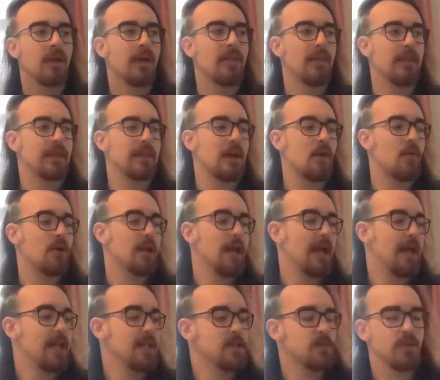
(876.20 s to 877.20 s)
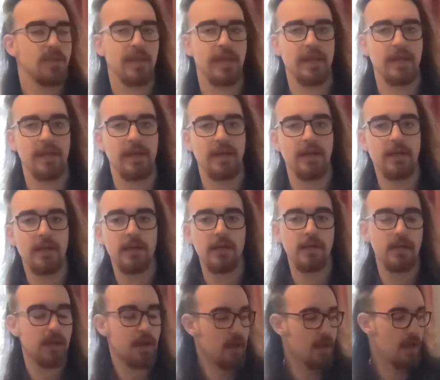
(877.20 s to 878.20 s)
Like that one ends with like a
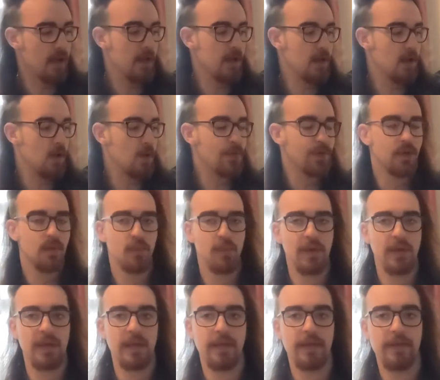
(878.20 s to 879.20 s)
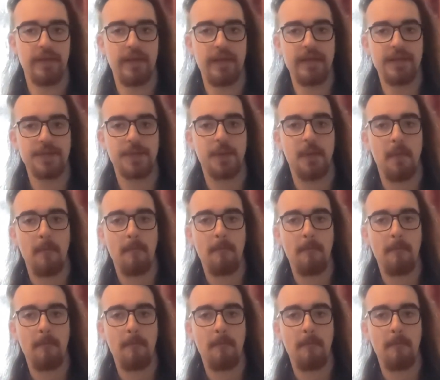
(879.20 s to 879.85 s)
alternate picking on the E string.